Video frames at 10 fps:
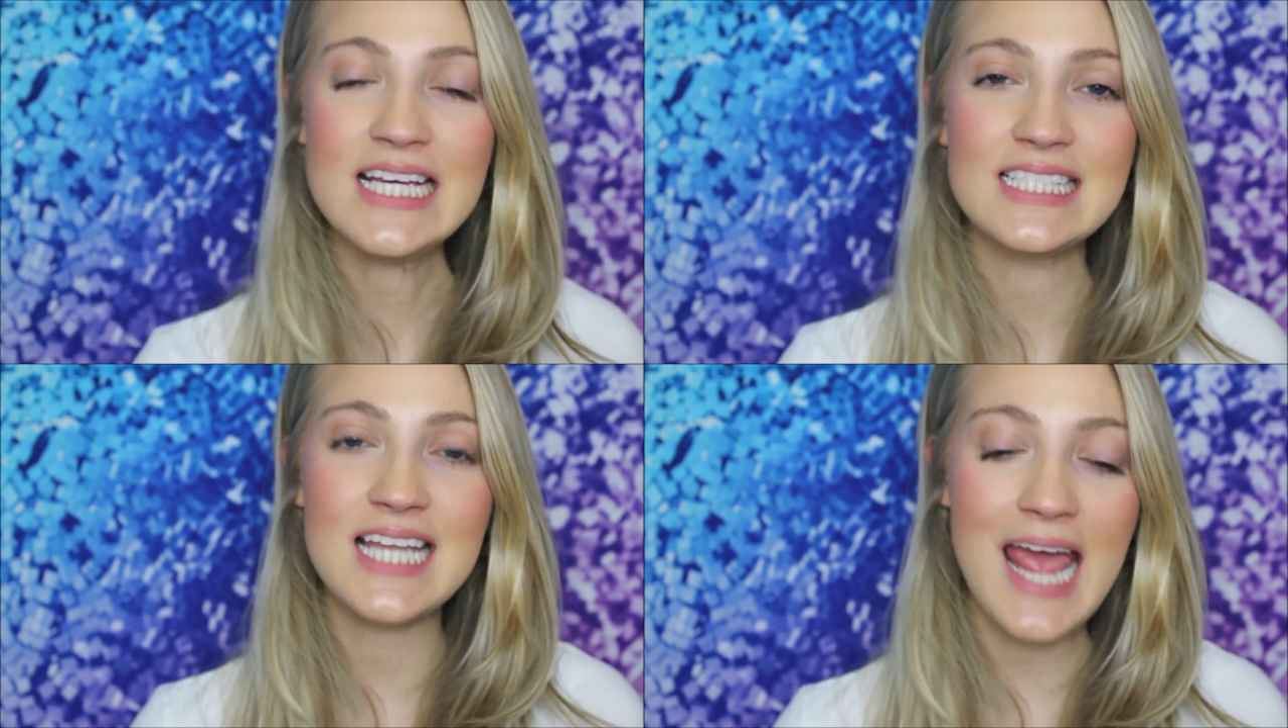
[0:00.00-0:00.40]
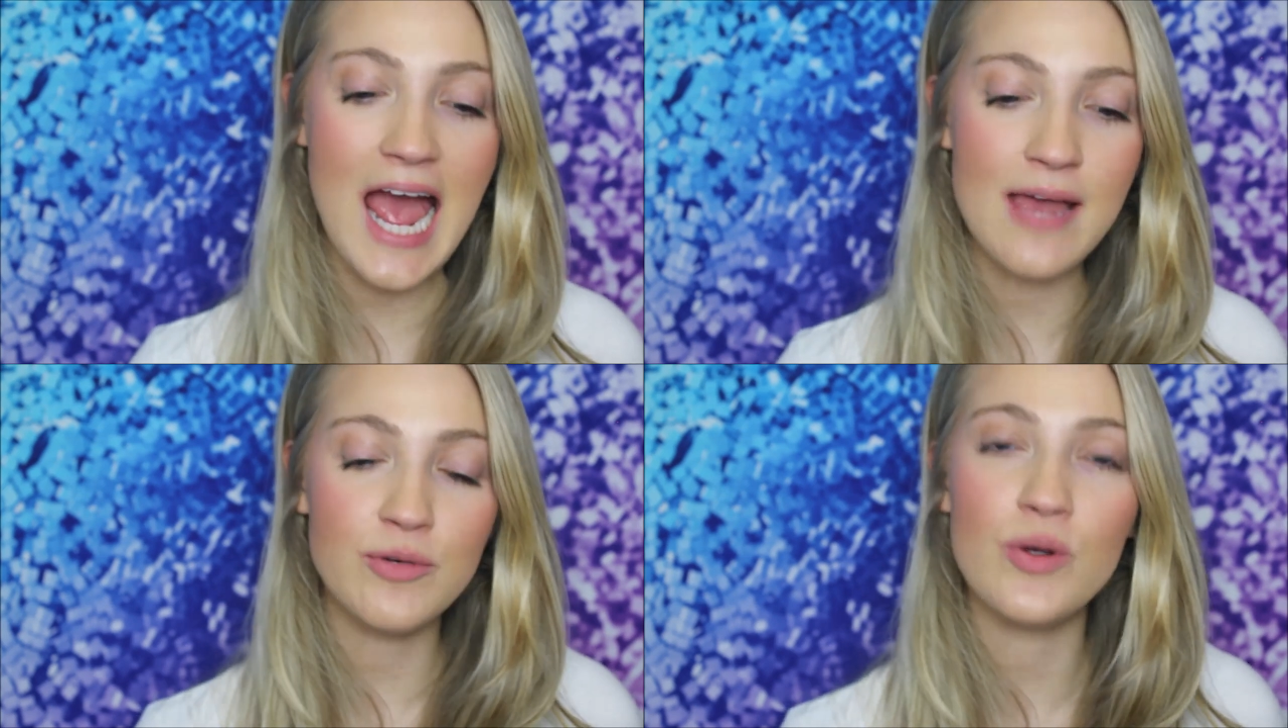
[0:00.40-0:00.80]
Today
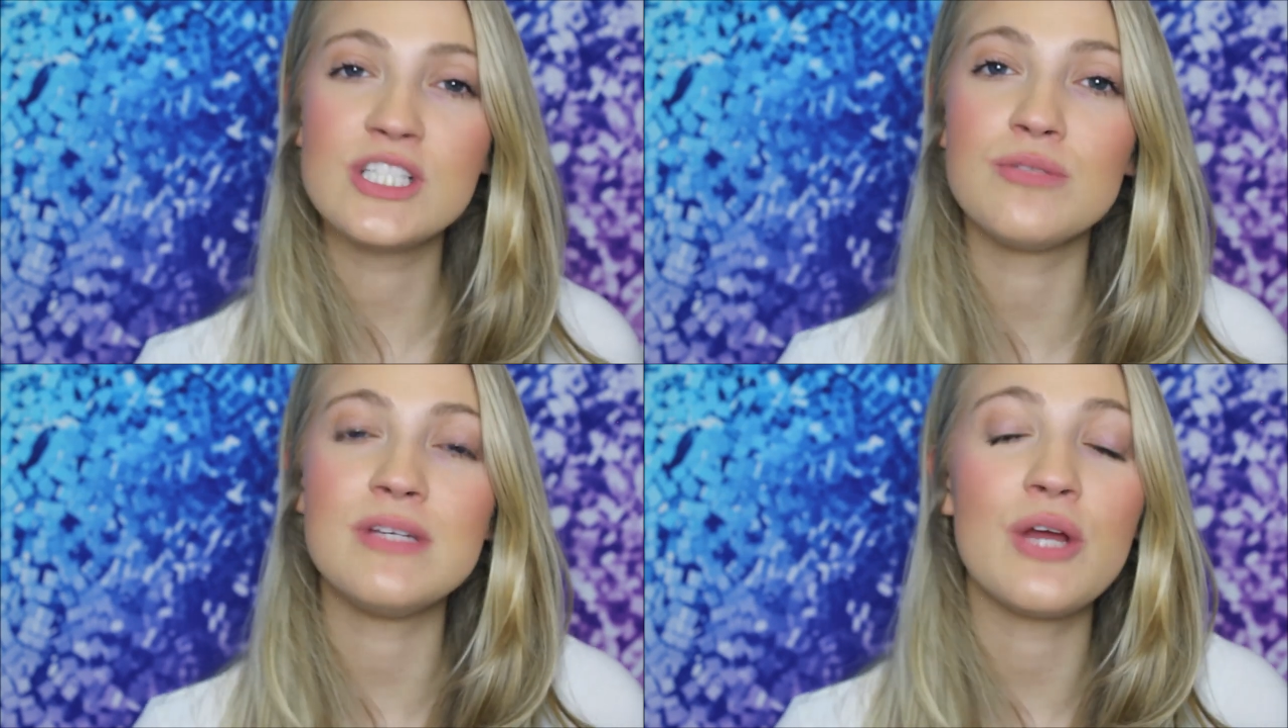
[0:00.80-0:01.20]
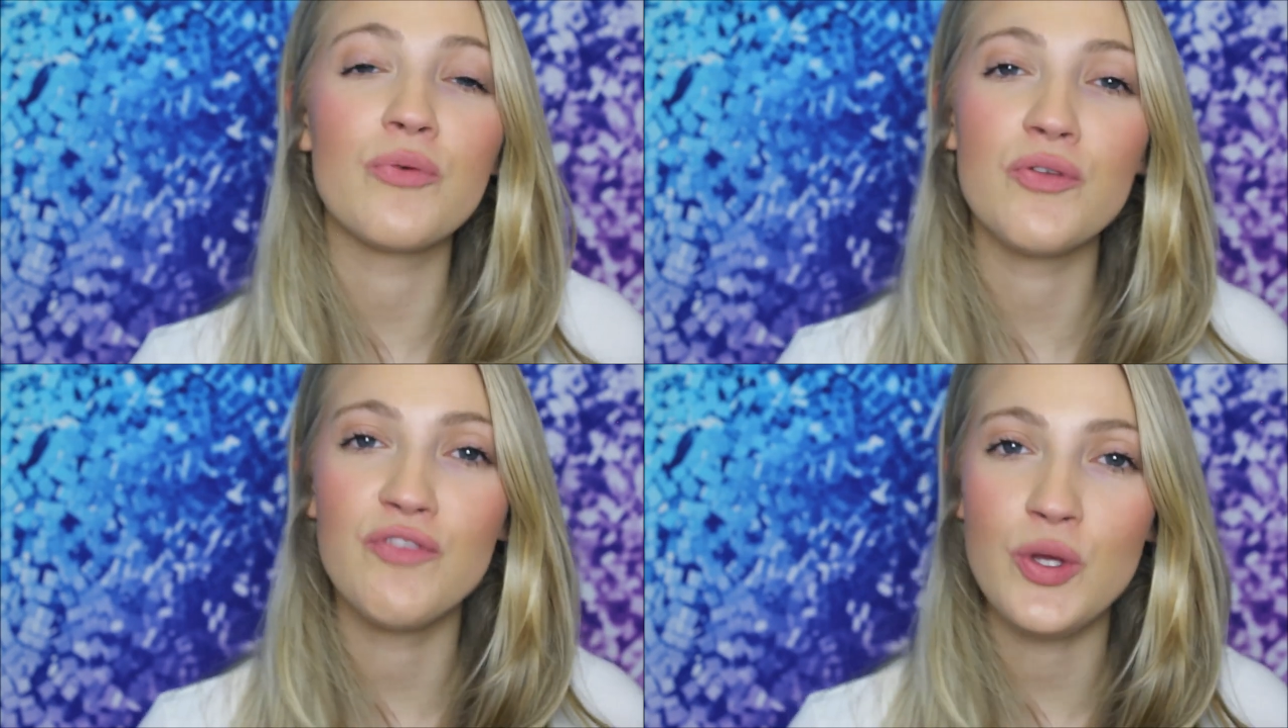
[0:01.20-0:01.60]
I am going to be
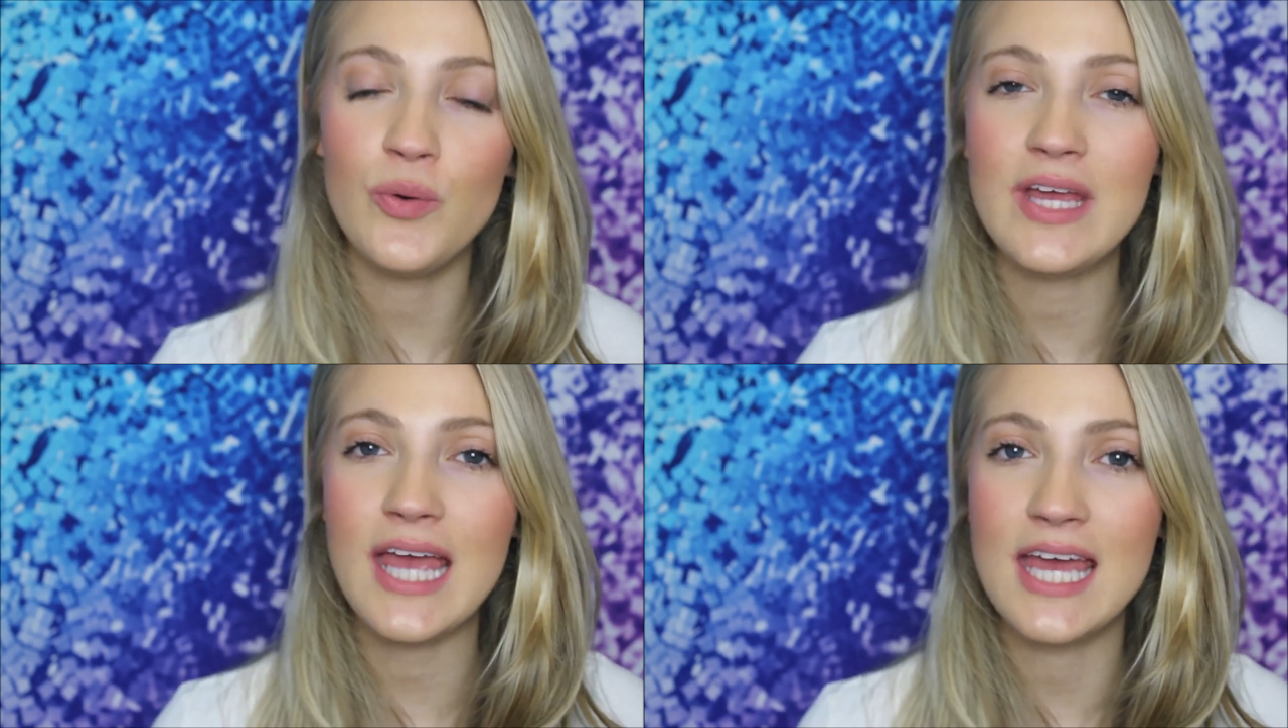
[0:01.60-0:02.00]
reviewing